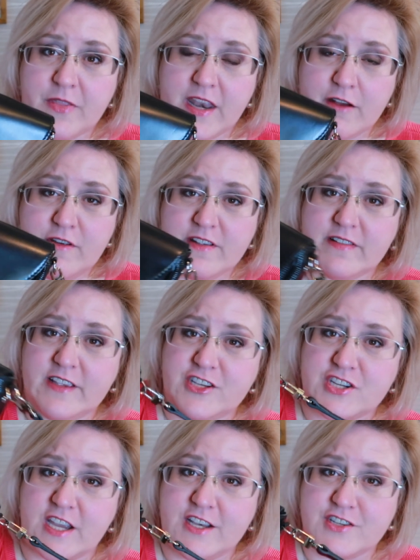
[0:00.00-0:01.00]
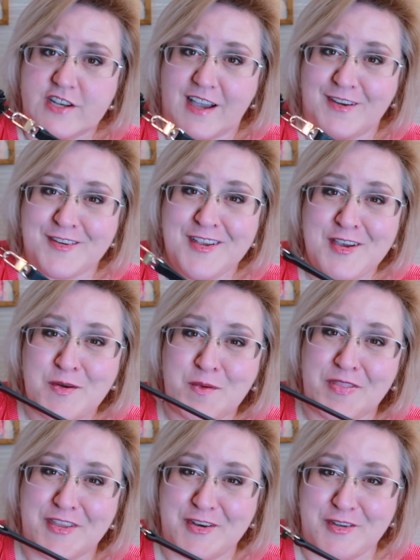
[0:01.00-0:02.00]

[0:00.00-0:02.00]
that I recently changed out with the